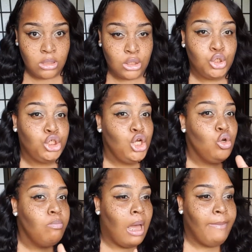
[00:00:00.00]
She
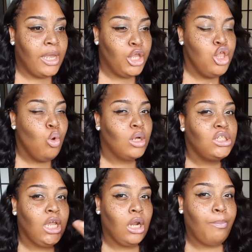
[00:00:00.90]
knew about me. And you going to
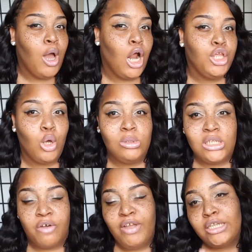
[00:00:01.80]
take it upon
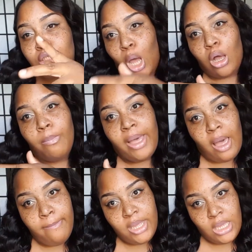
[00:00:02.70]
yourself and talk
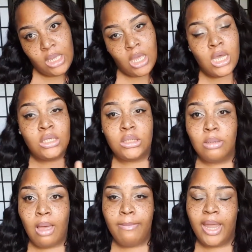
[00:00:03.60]
about me to
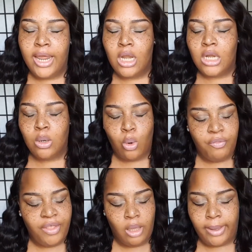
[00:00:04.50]
my man. And the
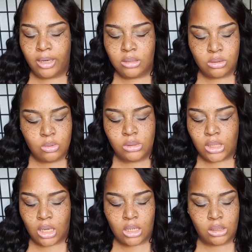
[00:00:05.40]
one thing about the dudes,
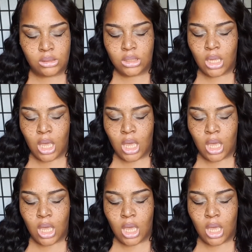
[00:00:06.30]
girls,